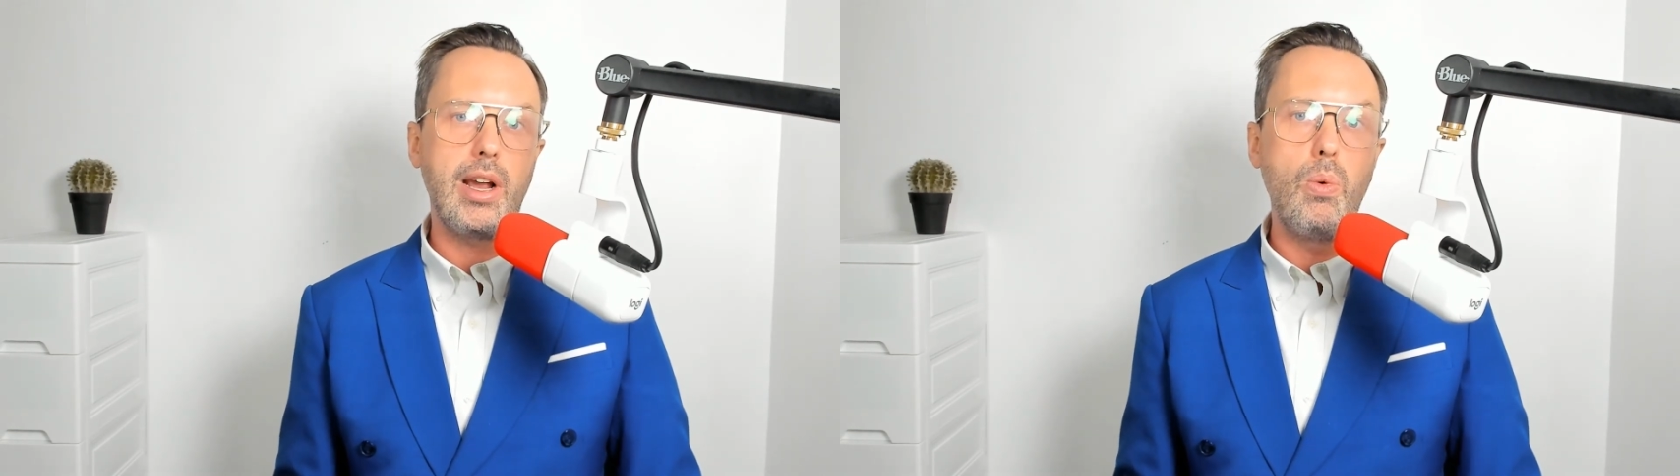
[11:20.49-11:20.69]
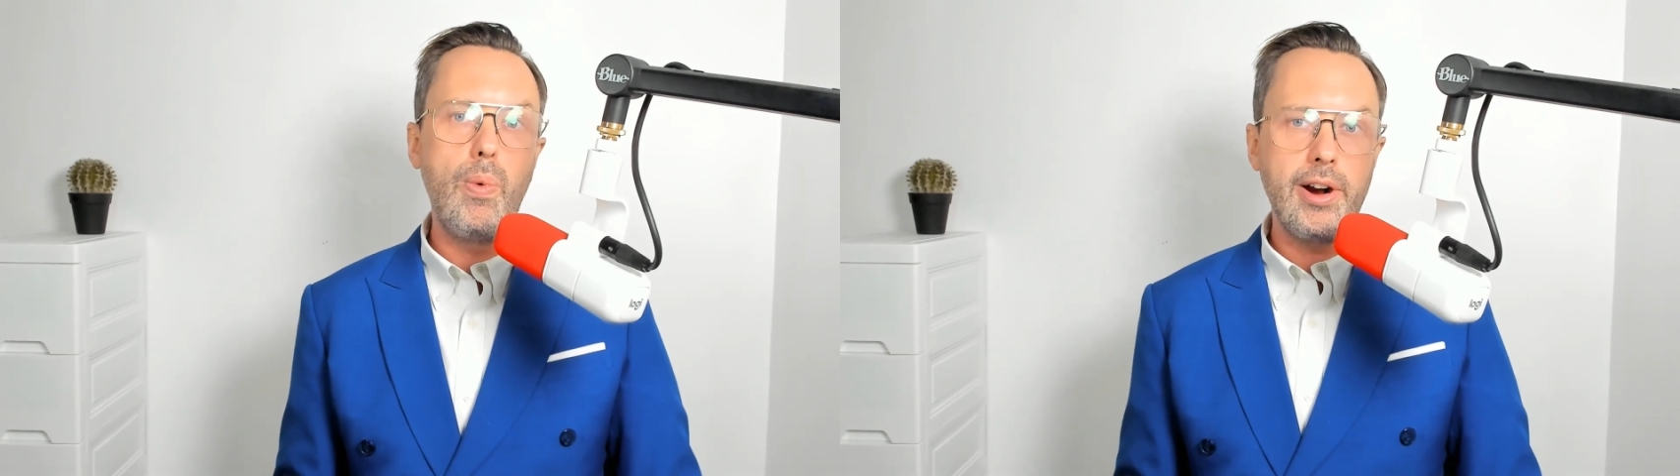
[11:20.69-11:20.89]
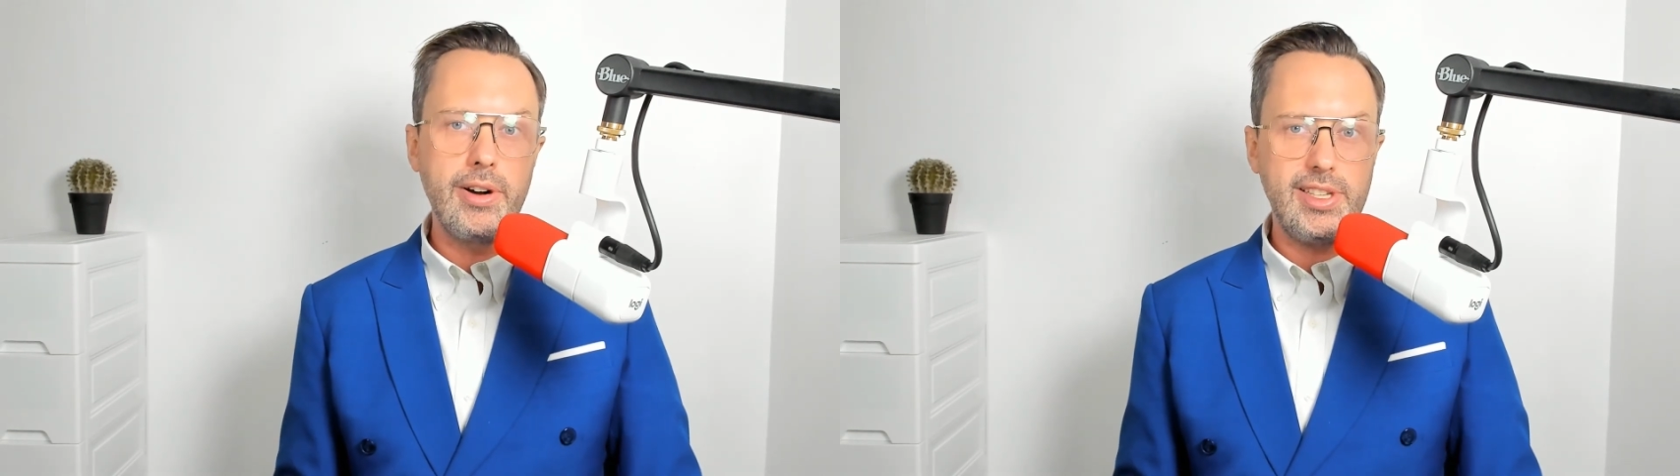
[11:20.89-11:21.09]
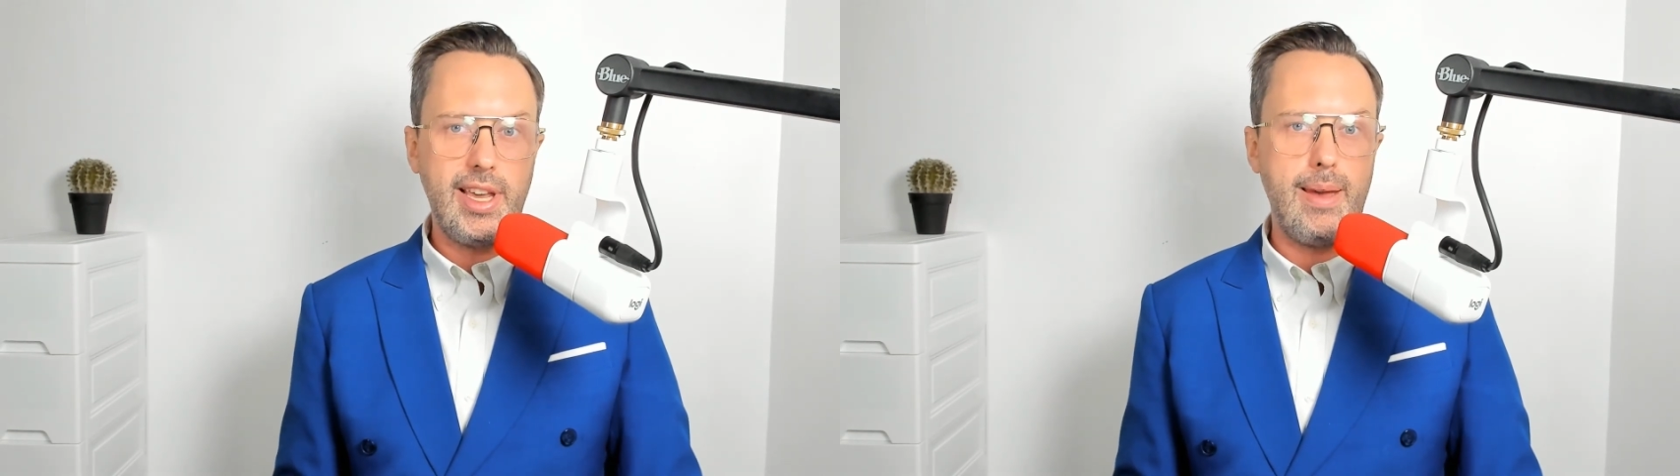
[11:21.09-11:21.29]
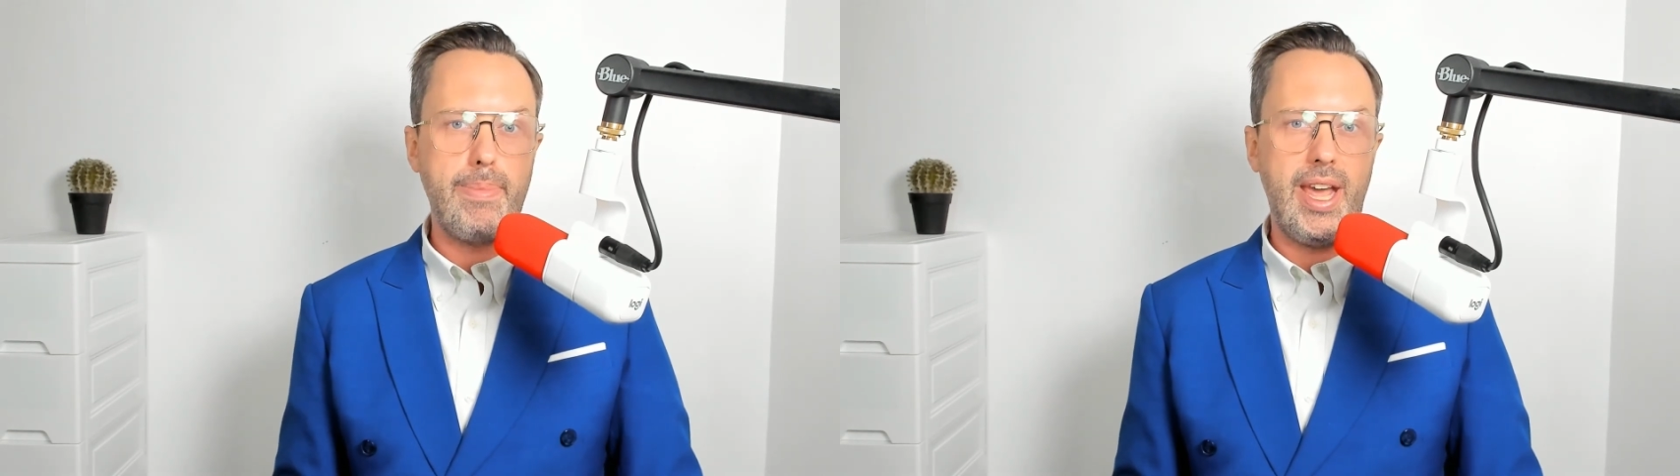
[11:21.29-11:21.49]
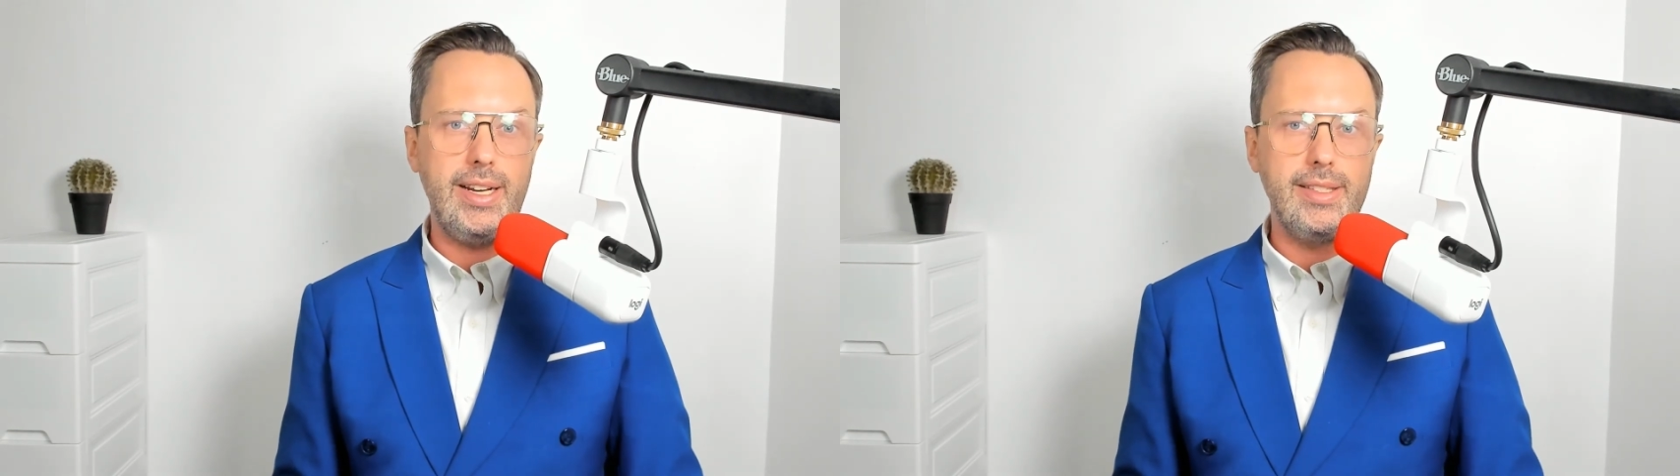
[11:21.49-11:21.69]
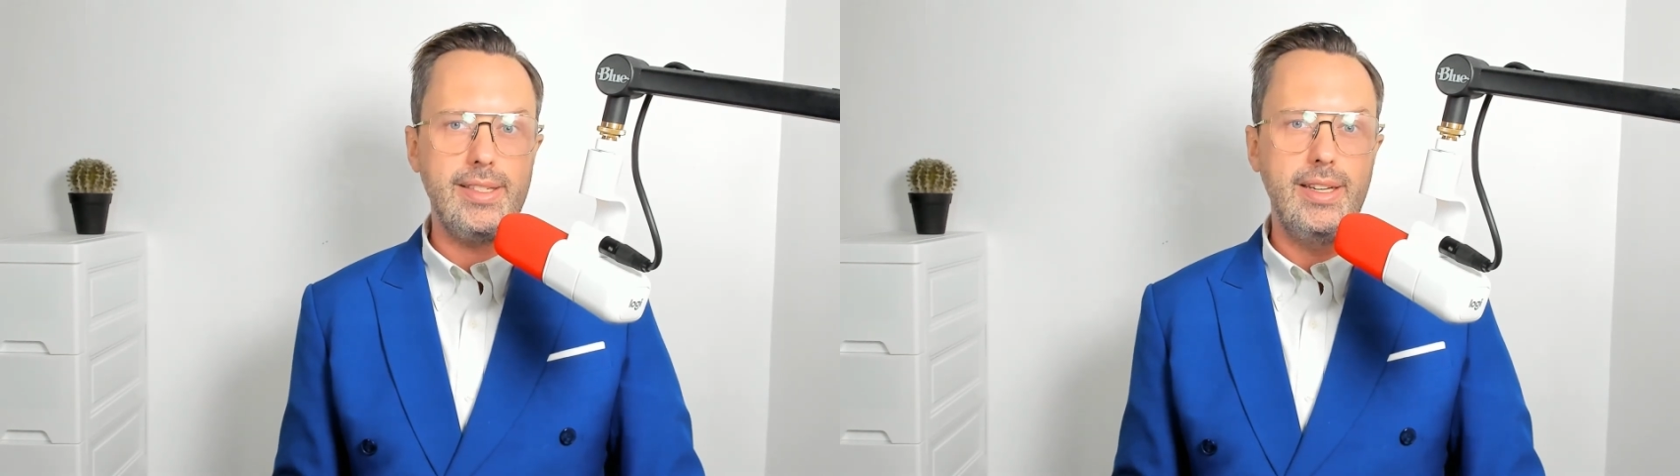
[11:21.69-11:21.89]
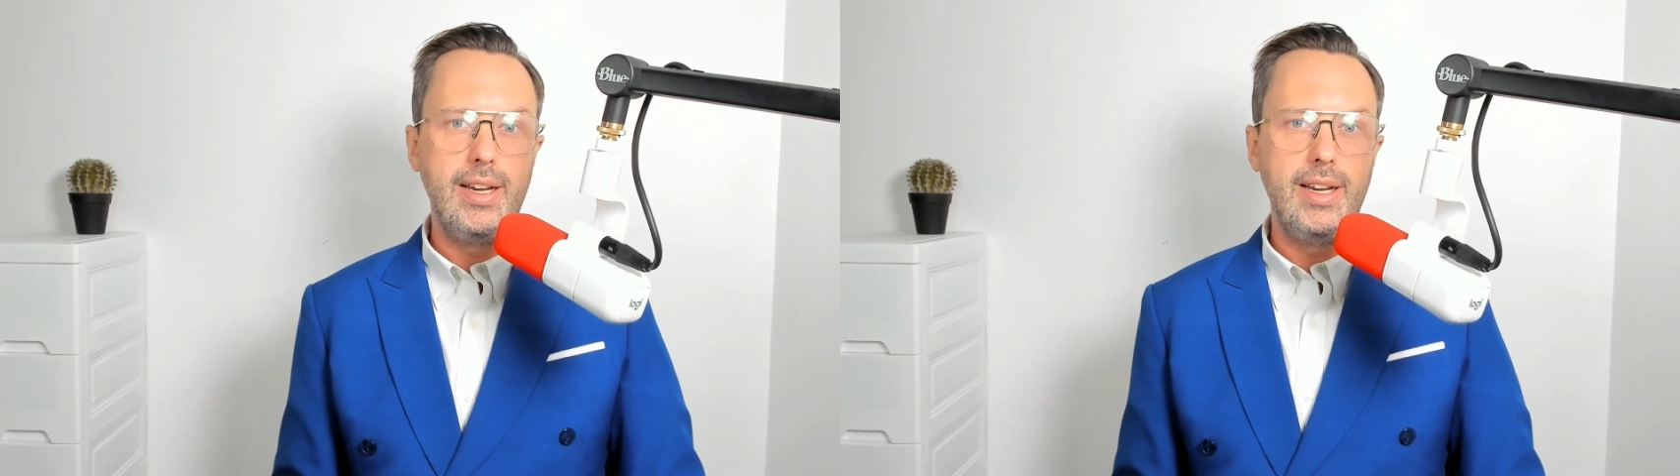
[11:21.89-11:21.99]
awareness campaigns.